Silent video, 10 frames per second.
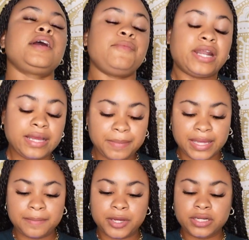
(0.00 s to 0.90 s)
When I
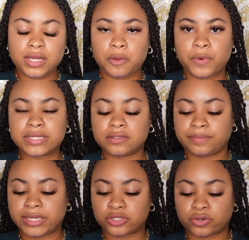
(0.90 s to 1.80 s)
pay money, I want to
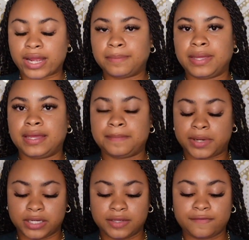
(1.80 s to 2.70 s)
make sure I pay
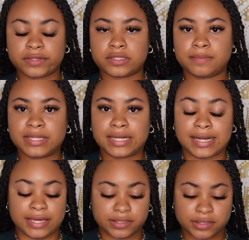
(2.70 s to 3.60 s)
money for something
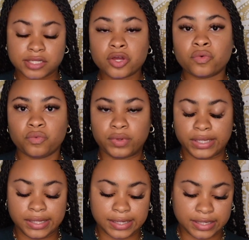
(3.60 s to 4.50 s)
that's
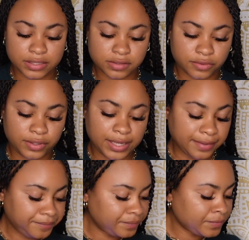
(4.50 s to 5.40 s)
really nice, okay?
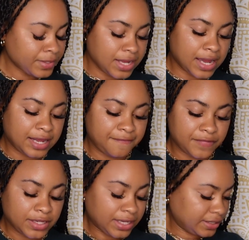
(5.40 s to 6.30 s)
And I
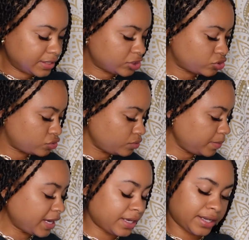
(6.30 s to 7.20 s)
feel like this Troupe
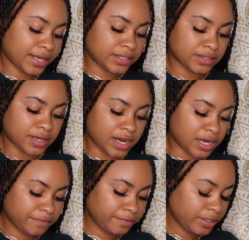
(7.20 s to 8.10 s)
had a lot to
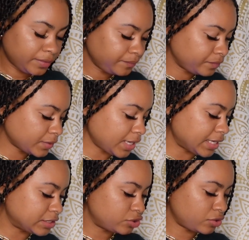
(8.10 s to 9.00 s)
offer
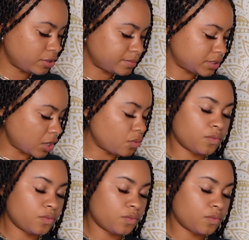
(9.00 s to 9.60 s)
in terms of